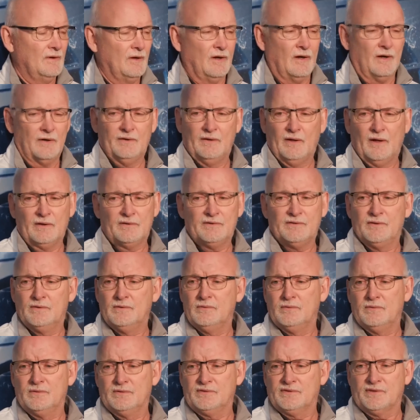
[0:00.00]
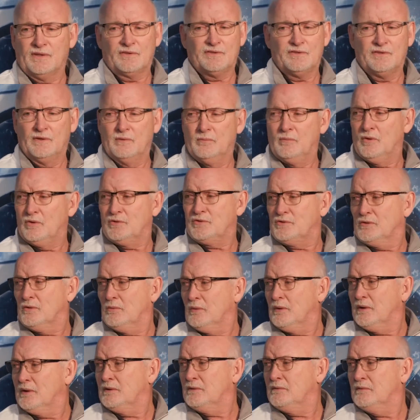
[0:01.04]
hard not to. Such an
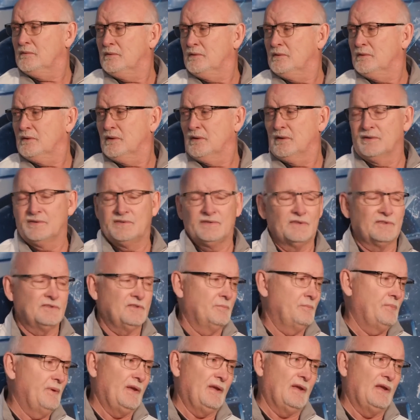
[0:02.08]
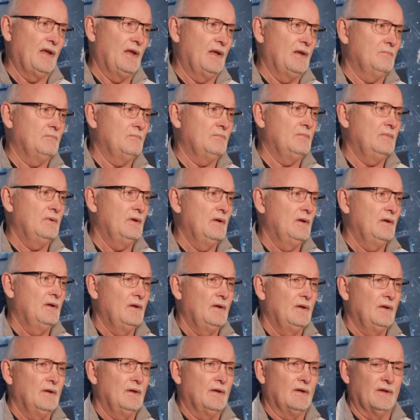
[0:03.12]
emotional win, such a big game,
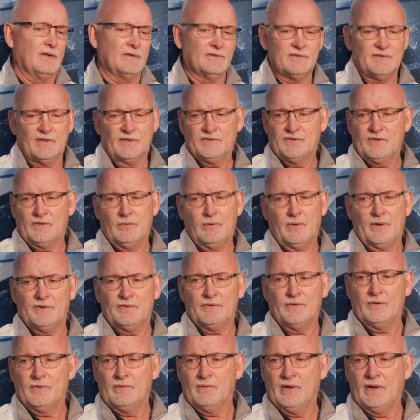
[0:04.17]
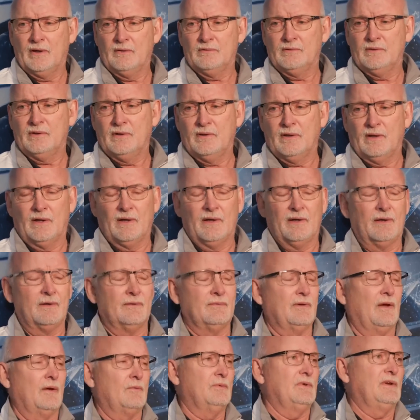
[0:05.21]
and such a quick turnaround.
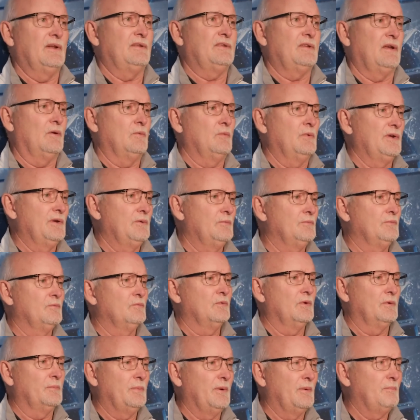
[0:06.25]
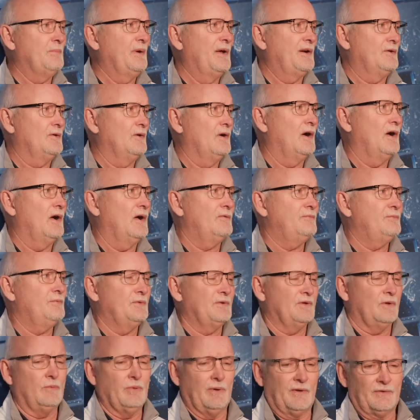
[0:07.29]
I really thought we would be better off
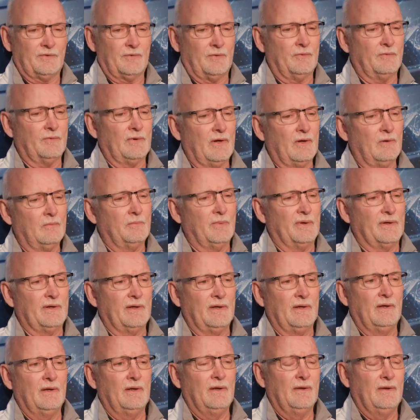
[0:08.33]
with the quick turnaround, but